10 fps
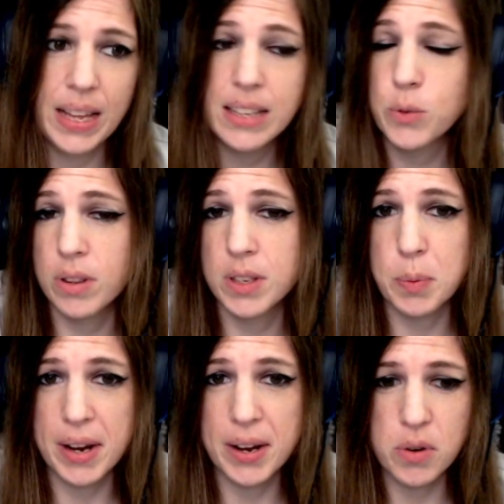That's where the
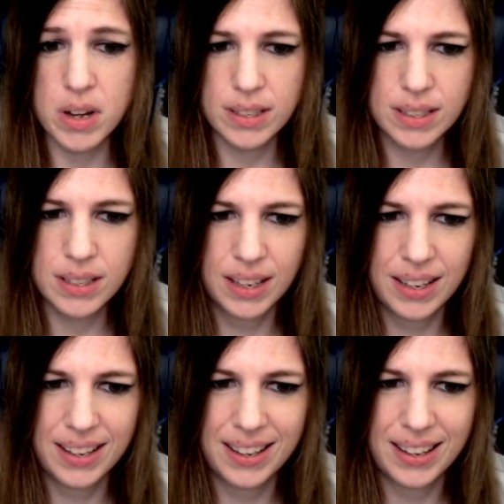spike was.
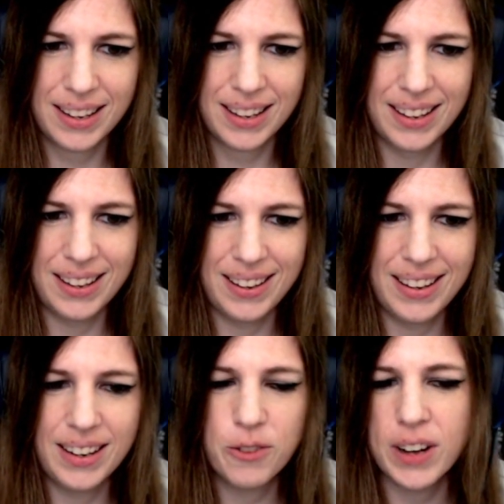
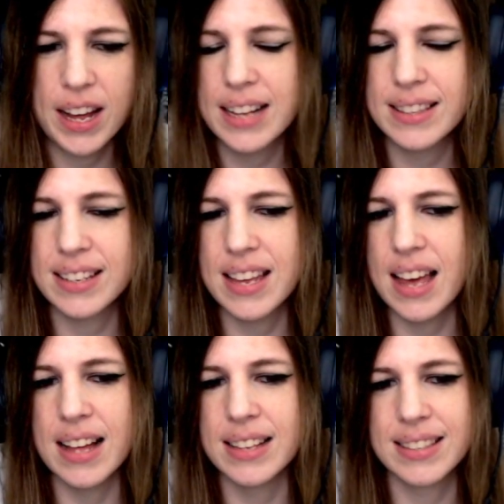And if I had to
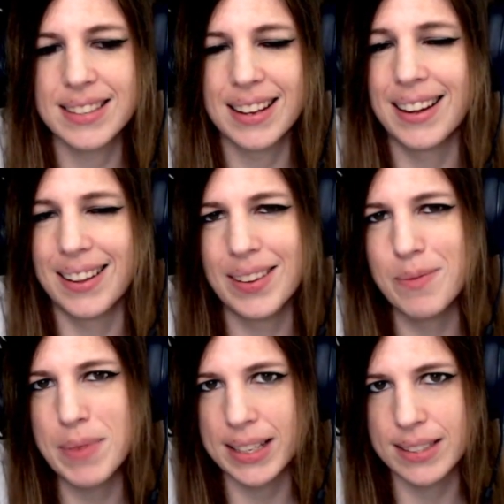guess,
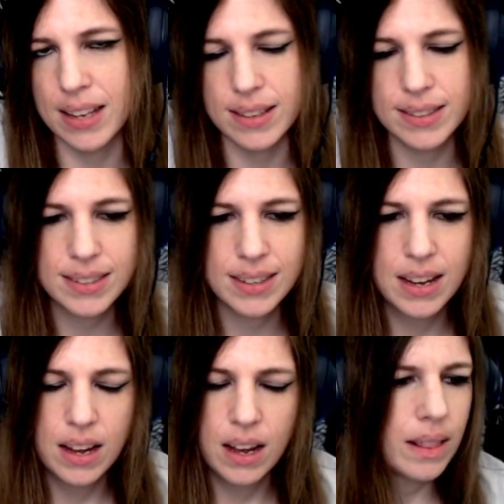it makes sense.
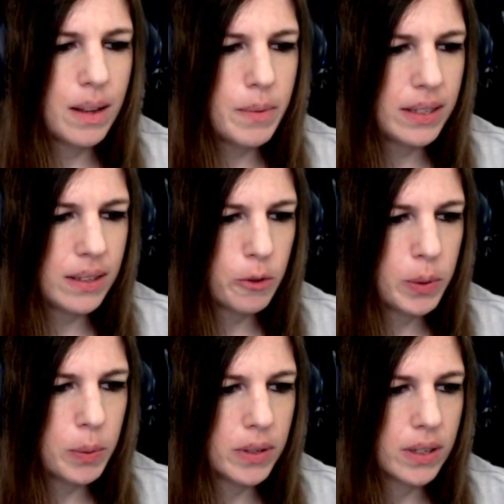Let me see what
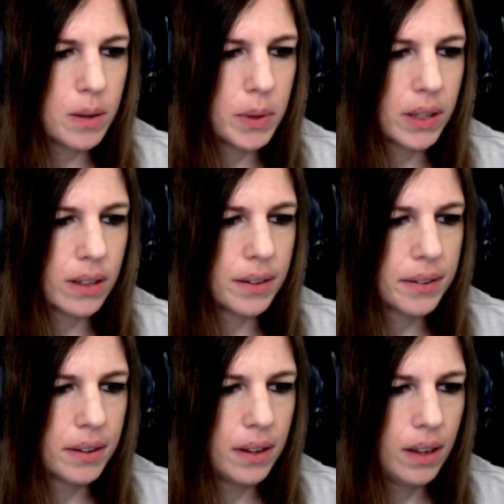people say about
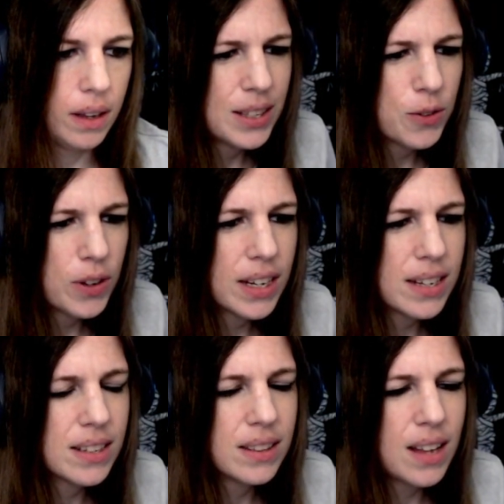this. It's funny
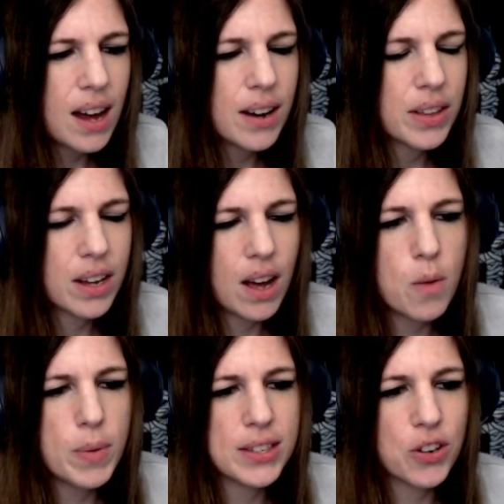because a lot of the
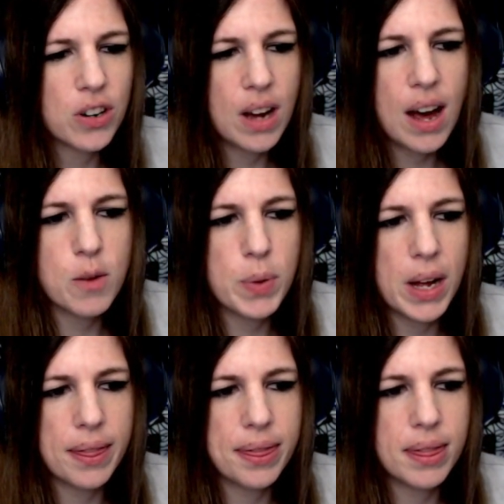comments are not
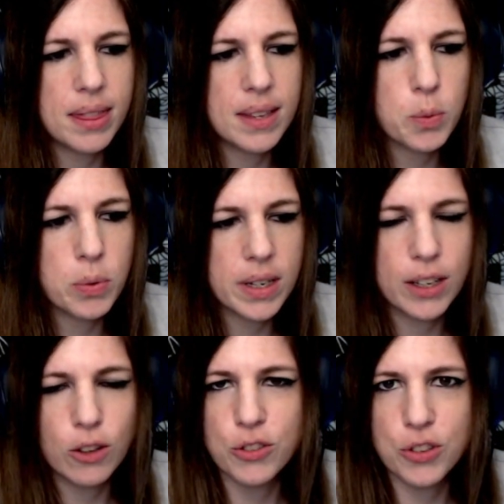about this
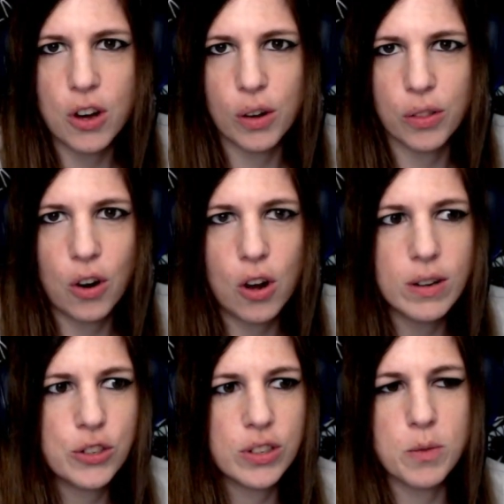particular song. They're
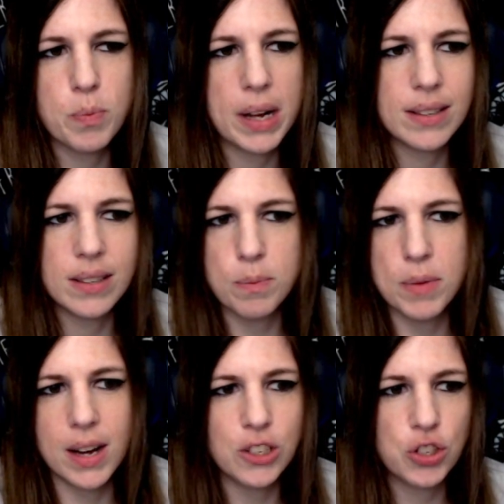always just about
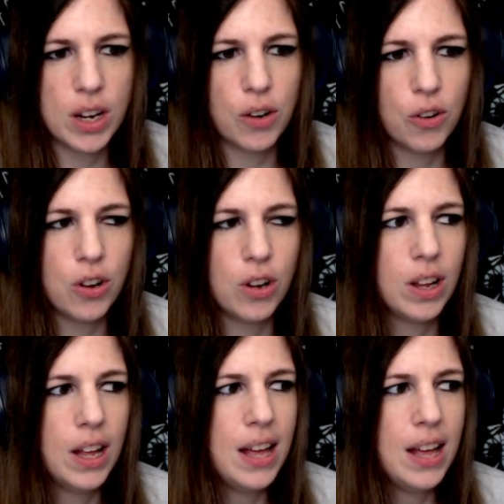Slipknot in general,